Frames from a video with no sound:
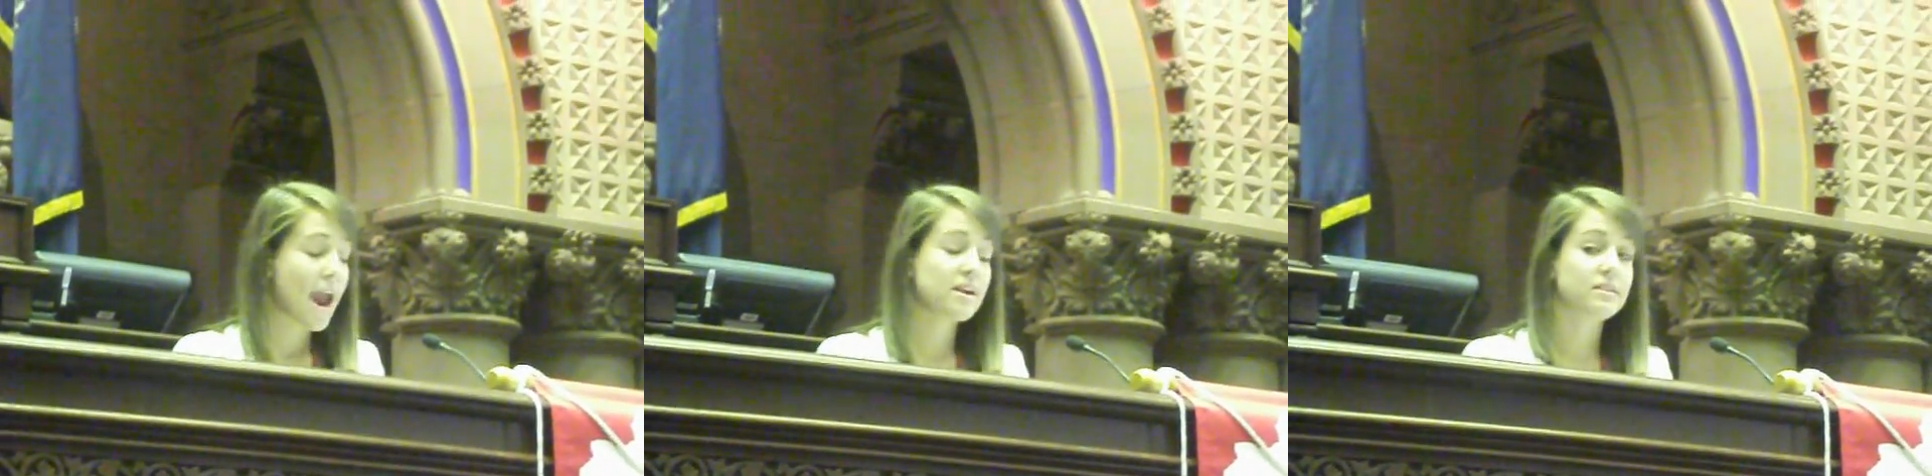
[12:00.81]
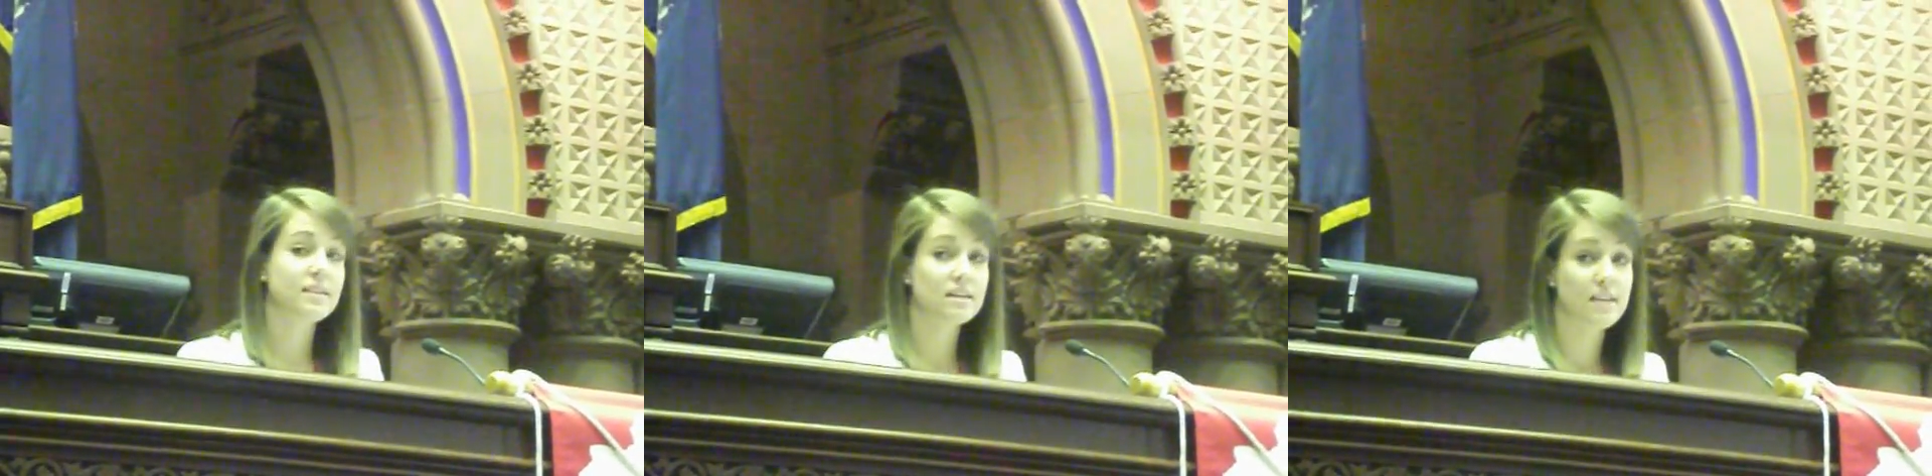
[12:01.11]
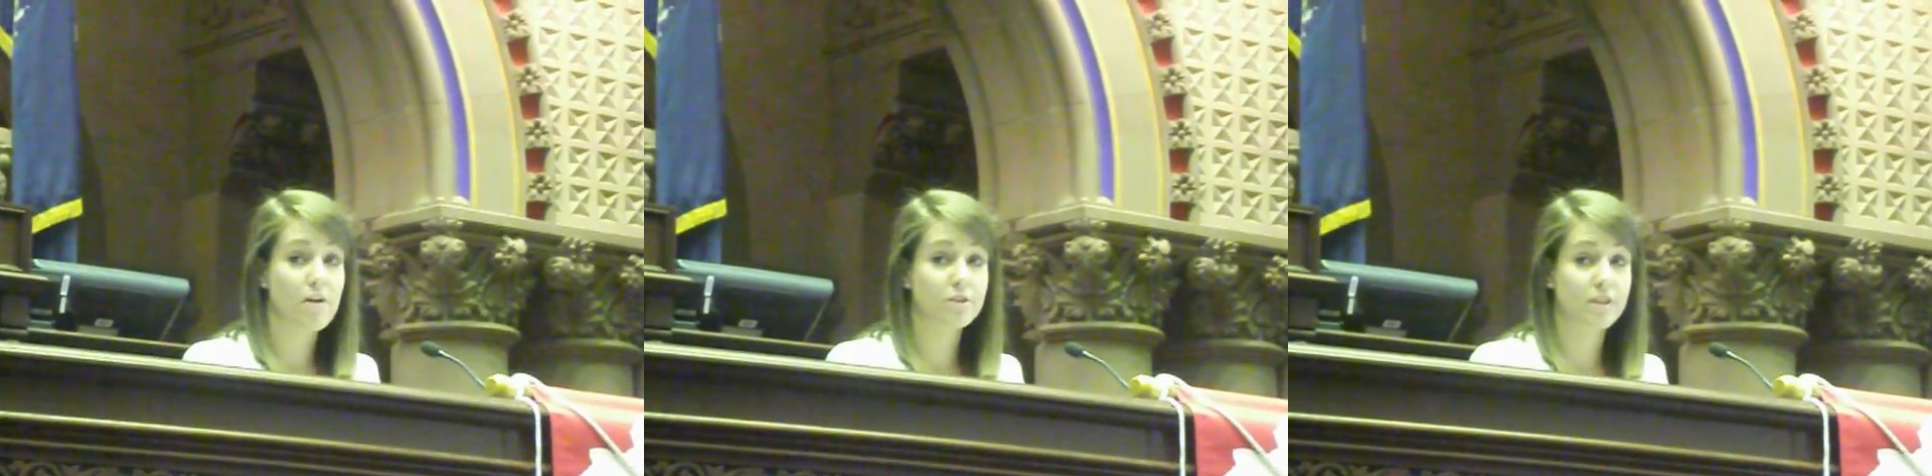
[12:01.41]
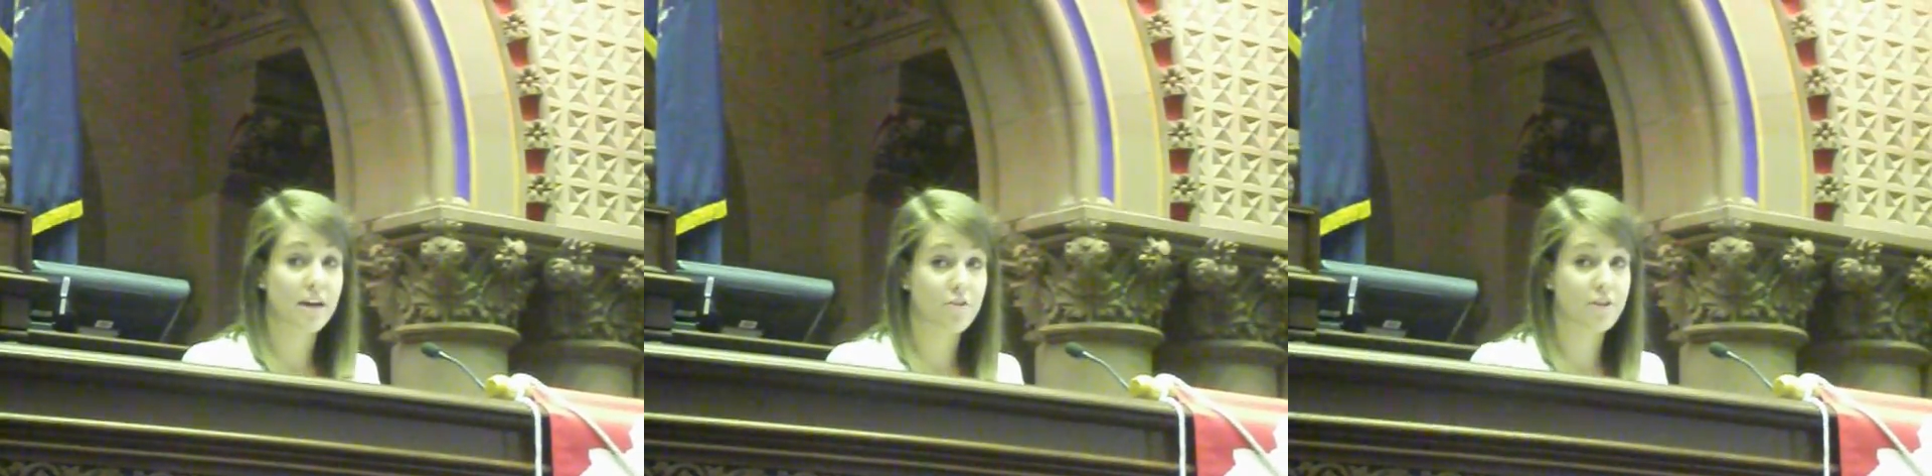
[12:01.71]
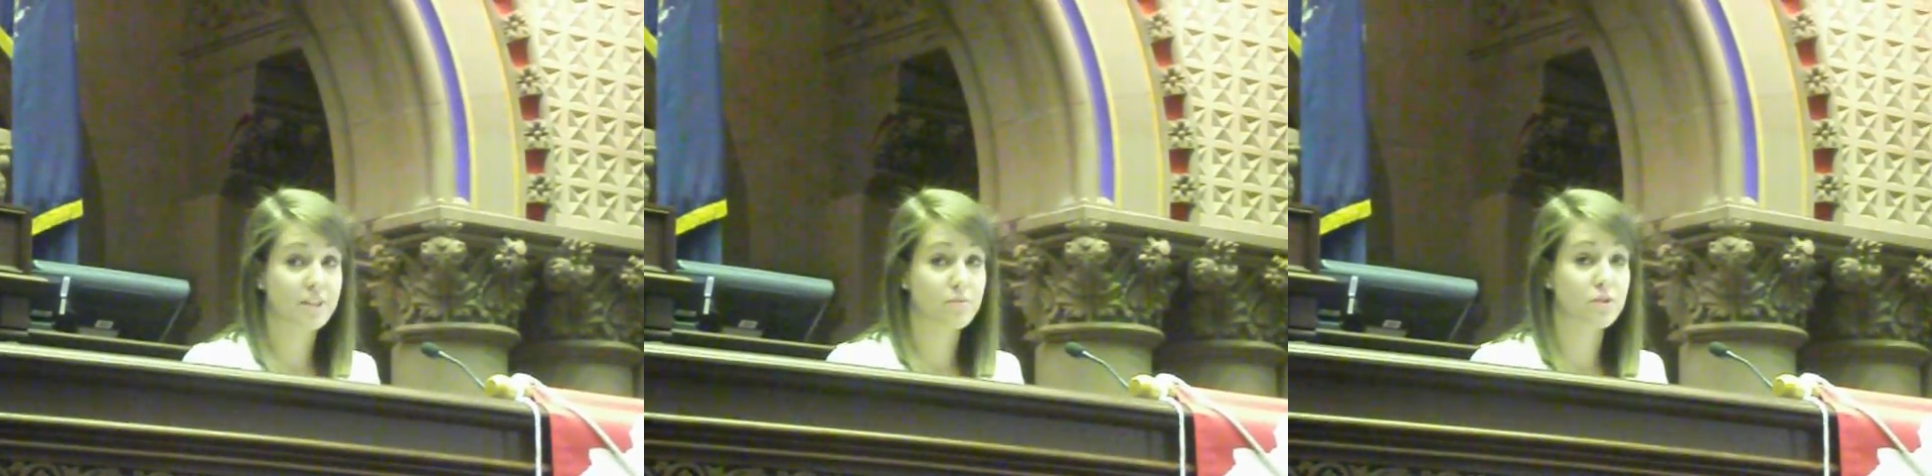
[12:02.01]
and a 6-hour
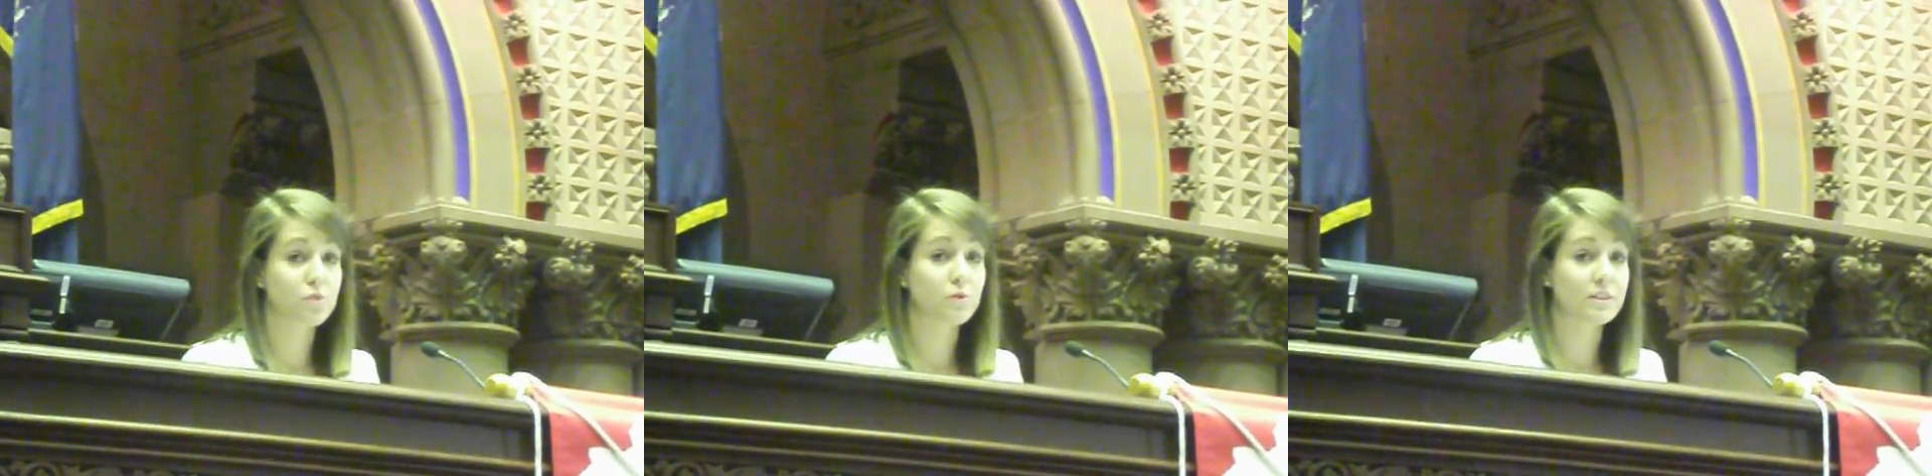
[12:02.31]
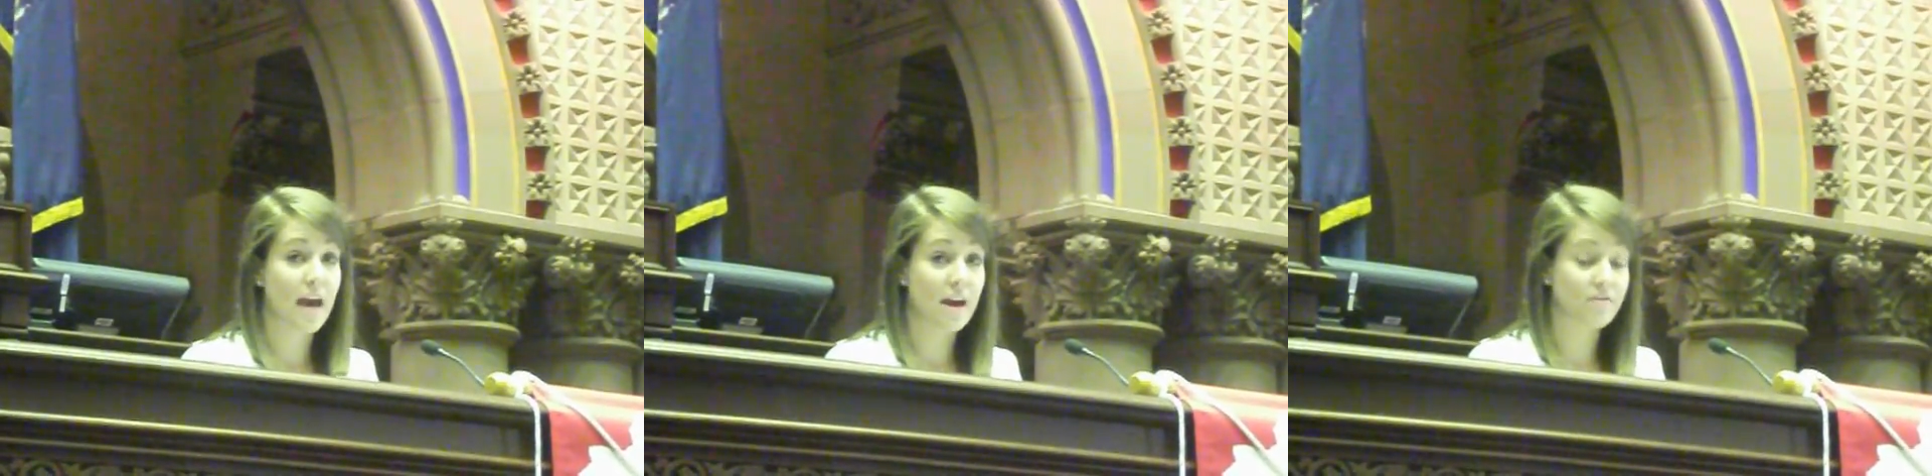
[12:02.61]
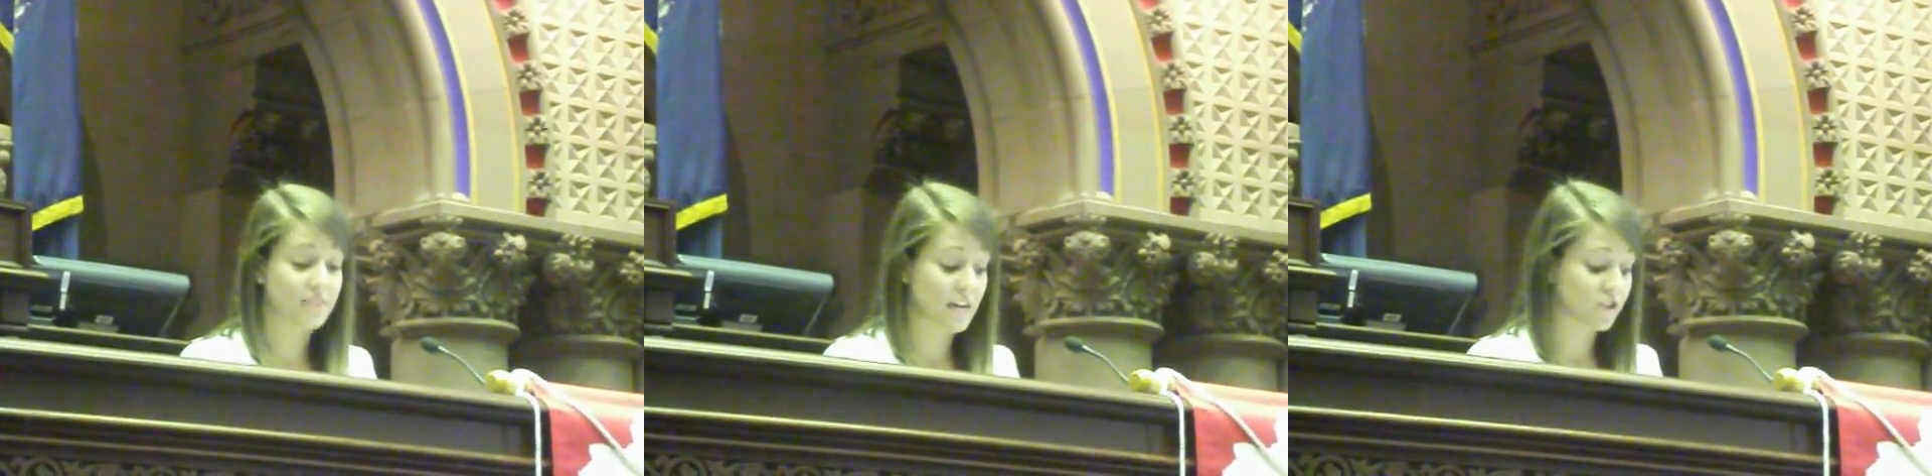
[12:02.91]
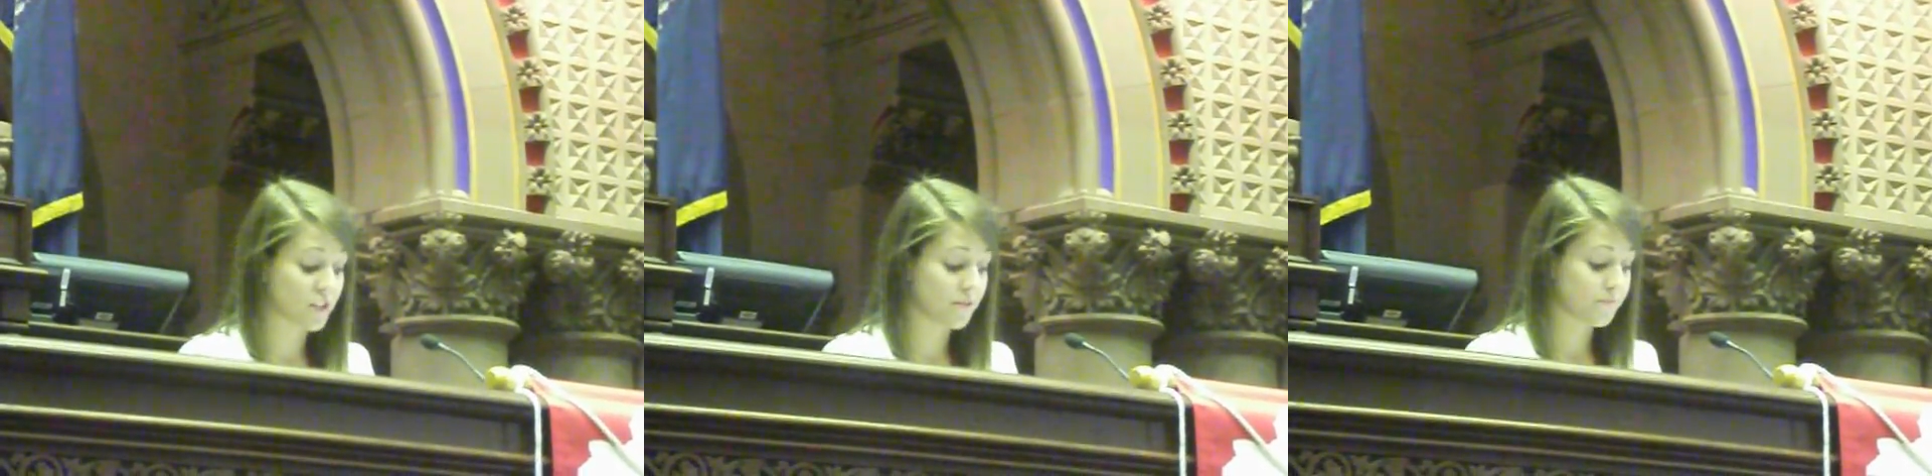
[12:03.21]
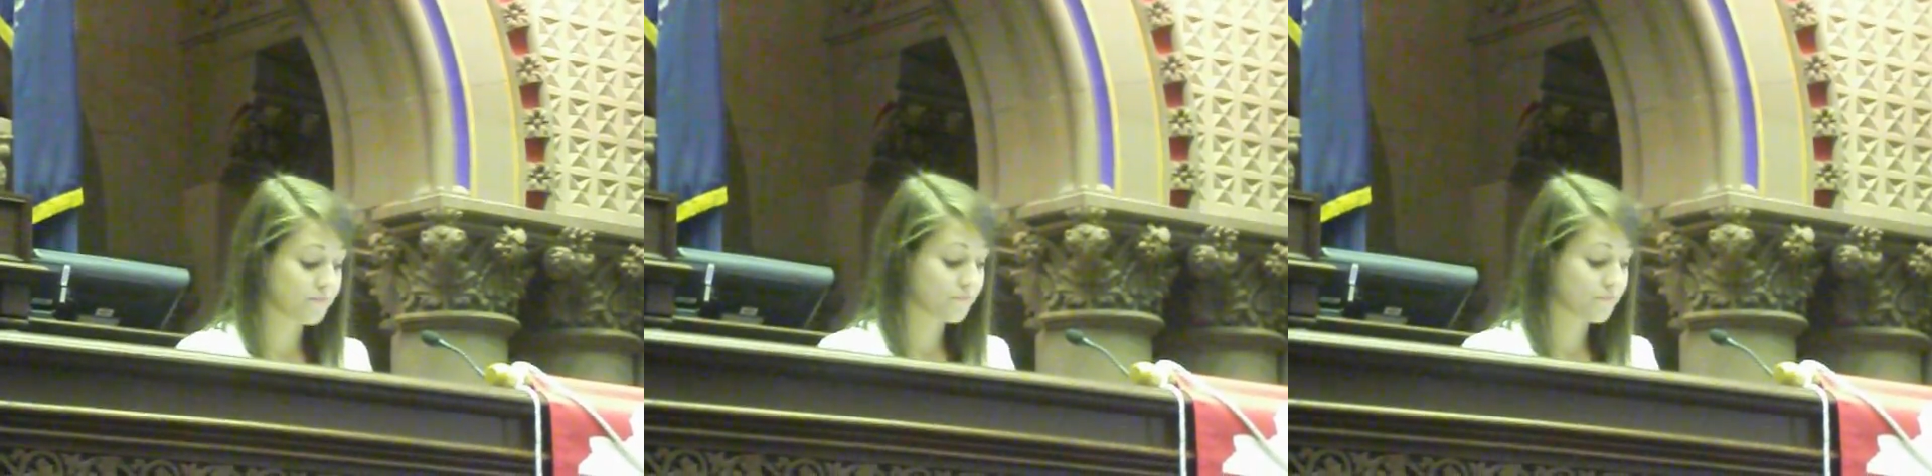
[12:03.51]
increase when school is out of session.